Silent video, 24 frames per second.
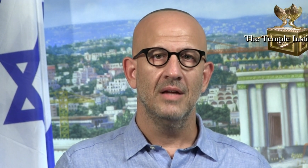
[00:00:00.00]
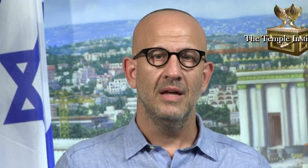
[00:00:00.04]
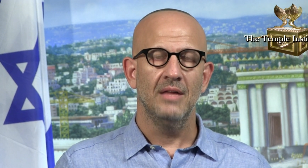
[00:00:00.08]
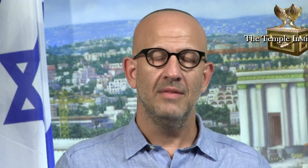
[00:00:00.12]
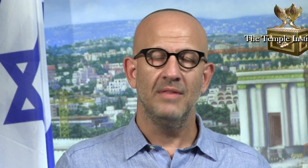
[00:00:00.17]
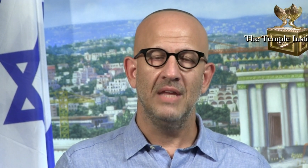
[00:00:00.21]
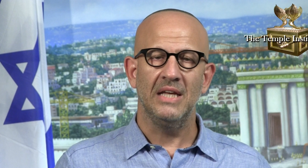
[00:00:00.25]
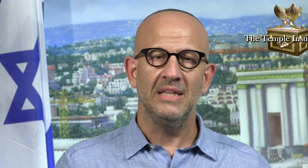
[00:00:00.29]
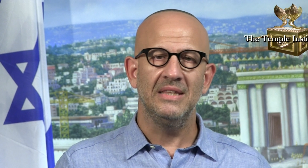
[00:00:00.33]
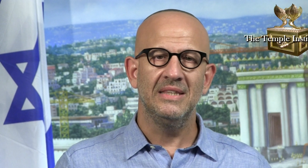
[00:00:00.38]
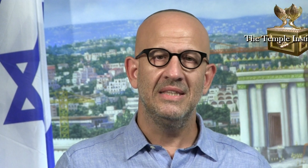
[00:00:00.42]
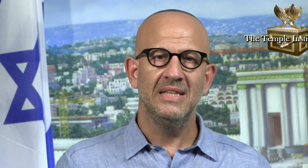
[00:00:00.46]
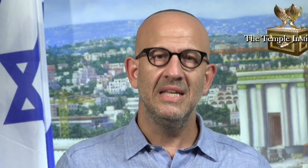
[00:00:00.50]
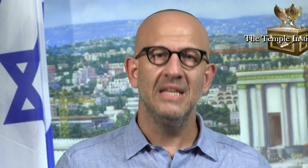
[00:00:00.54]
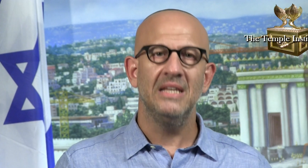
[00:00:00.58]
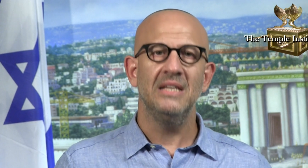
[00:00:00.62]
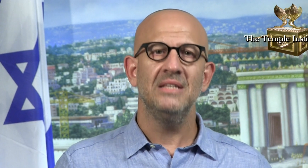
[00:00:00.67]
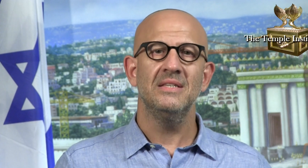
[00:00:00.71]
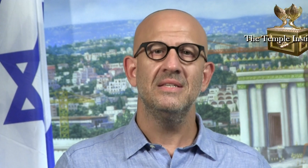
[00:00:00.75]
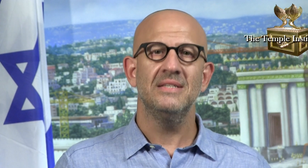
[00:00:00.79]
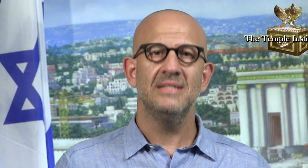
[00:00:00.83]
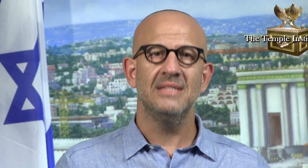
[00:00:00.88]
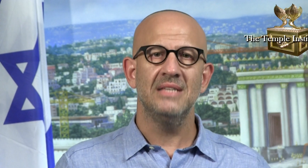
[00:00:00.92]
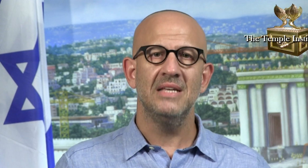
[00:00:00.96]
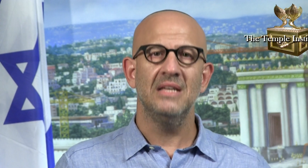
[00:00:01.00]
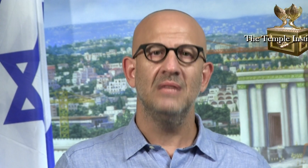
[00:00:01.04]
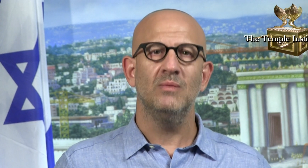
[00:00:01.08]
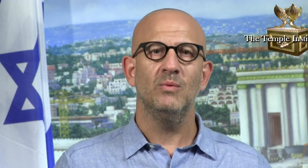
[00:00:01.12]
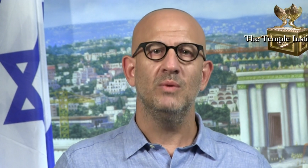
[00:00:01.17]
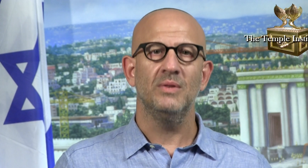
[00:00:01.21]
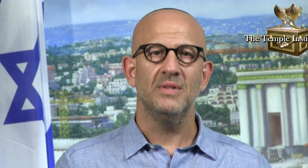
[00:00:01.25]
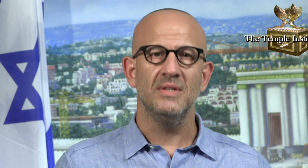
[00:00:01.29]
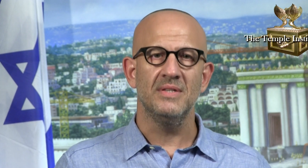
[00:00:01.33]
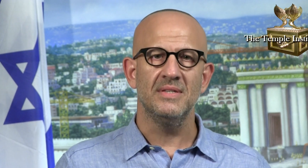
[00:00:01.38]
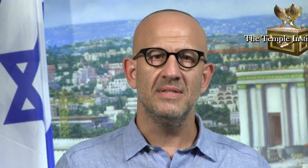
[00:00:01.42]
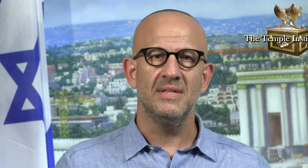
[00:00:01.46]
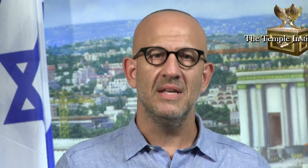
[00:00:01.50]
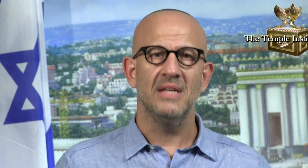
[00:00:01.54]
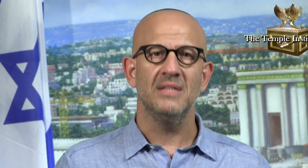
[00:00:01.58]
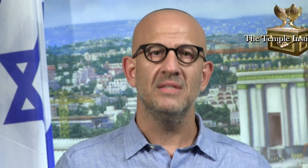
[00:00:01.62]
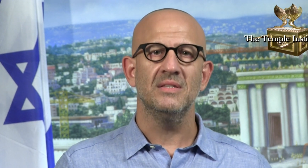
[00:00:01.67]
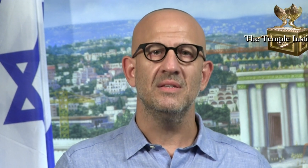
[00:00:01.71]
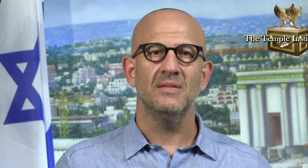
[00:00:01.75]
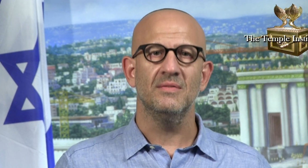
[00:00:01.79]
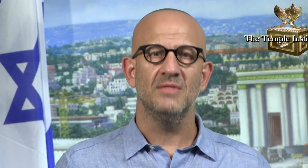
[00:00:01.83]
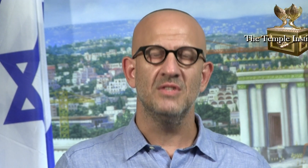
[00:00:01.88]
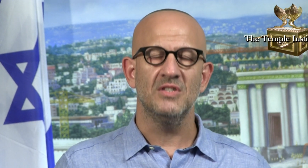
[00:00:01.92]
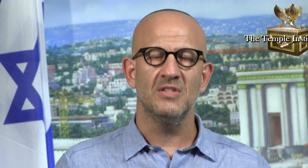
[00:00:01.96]
They didn't sin with the
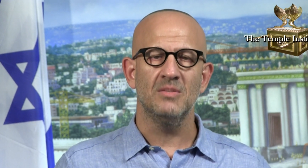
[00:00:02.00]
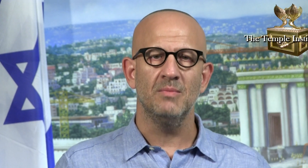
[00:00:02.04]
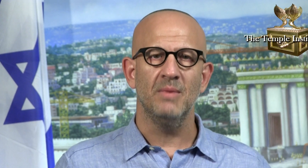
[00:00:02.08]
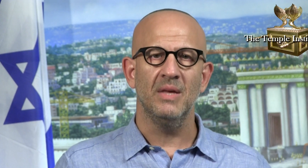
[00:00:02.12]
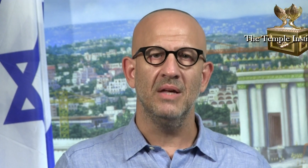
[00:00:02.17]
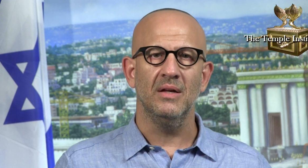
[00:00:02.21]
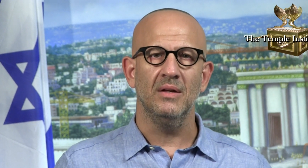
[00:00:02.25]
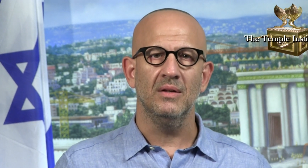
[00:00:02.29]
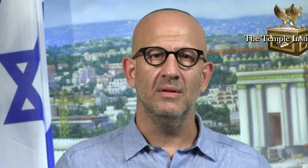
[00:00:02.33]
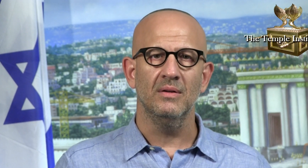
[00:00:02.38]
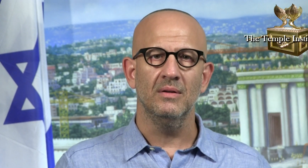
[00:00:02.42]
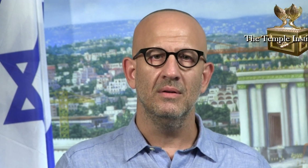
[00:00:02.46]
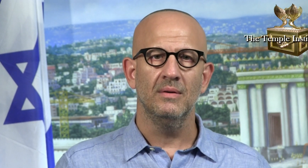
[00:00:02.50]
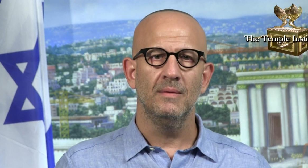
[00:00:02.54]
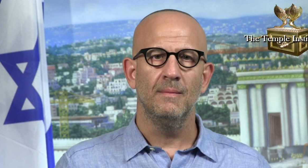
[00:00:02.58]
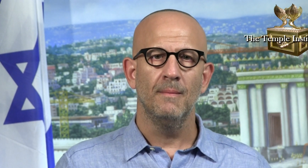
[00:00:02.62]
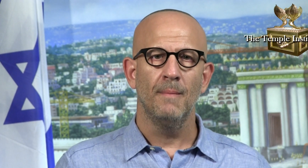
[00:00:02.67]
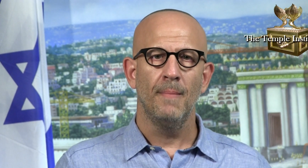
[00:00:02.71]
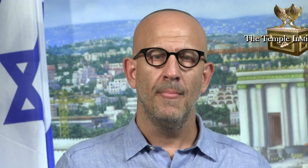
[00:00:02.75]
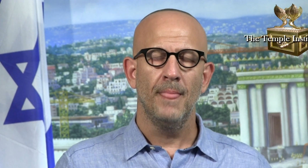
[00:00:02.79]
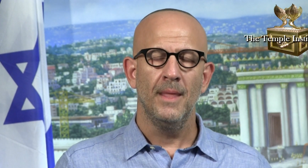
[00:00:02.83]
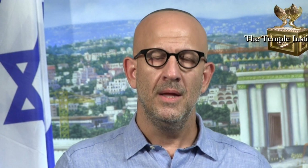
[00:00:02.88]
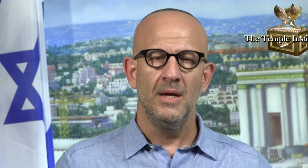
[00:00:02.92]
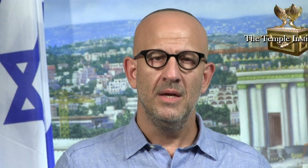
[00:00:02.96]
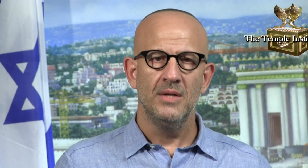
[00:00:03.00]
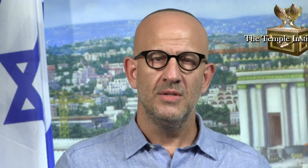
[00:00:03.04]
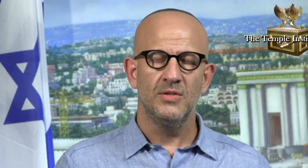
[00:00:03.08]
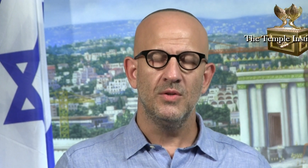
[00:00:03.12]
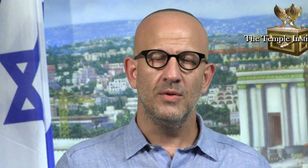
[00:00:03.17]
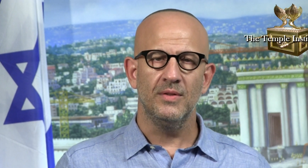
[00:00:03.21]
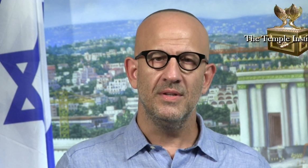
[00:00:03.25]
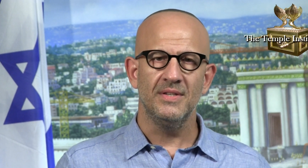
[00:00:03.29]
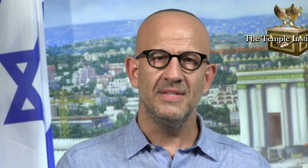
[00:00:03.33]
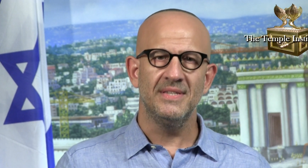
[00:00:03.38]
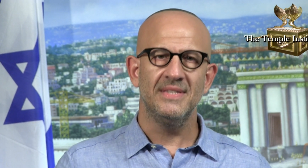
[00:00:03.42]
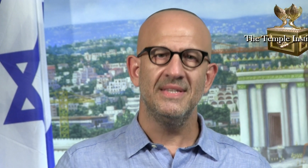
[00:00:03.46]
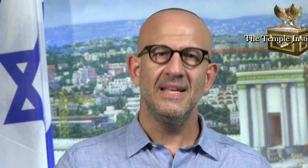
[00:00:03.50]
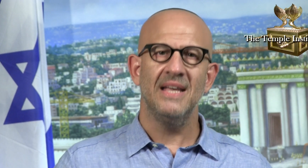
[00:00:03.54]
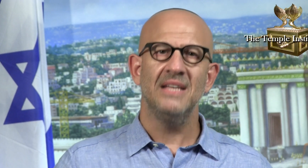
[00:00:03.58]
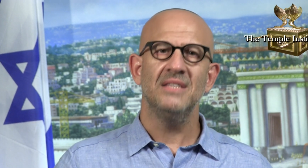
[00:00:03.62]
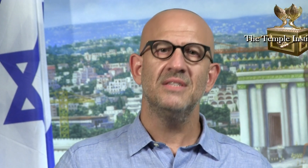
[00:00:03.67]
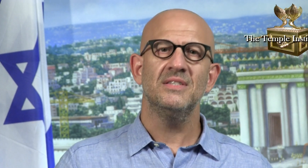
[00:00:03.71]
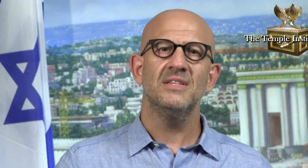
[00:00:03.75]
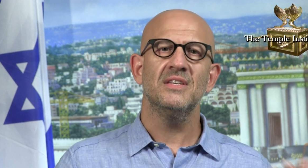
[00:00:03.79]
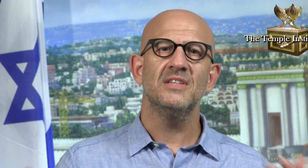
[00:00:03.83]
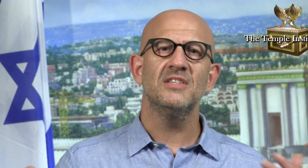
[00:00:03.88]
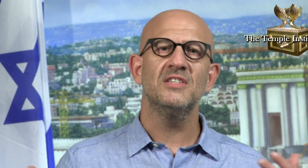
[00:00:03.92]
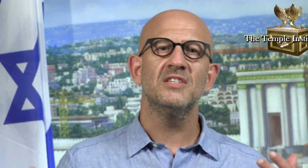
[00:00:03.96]
sense of smell. So the
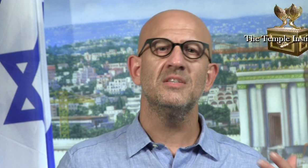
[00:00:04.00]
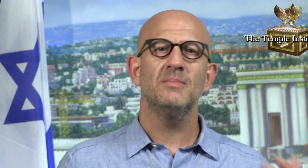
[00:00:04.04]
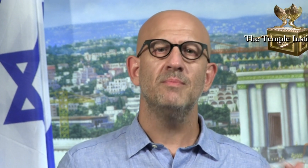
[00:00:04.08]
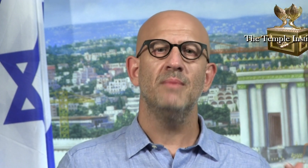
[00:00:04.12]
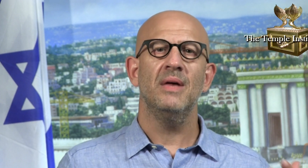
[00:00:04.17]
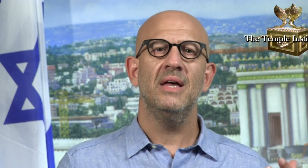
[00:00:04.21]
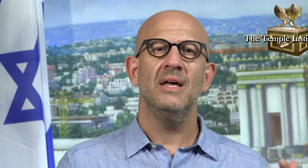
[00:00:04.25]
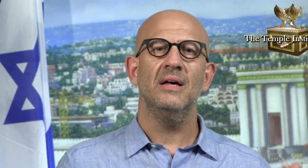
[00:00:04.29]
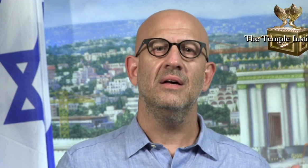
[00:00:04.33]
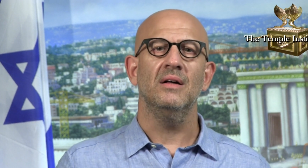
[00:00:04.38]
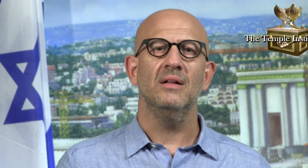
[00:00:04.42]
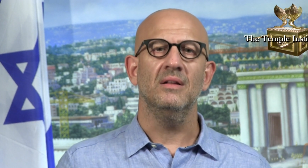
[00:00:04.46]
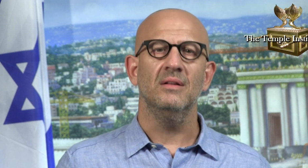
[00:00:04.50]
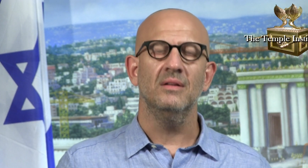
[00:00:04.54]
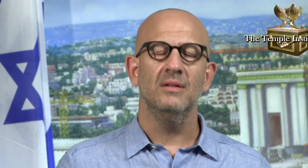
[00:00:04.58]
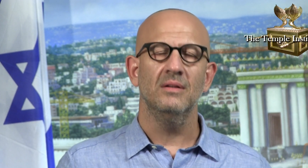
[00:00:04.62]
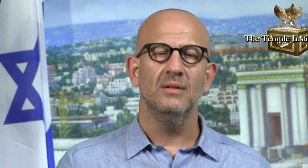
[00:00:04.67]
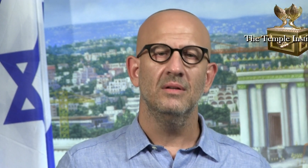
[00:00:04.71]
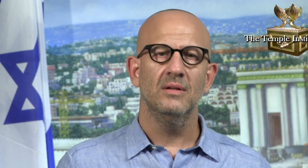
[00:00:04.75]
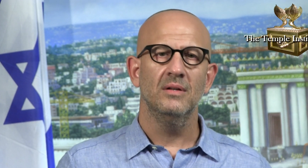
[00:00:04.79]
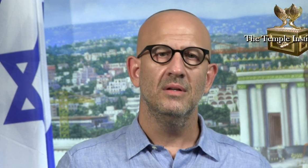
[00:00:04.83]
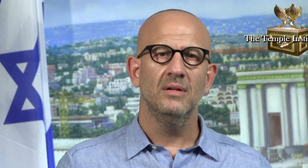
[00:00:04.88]
sense of smell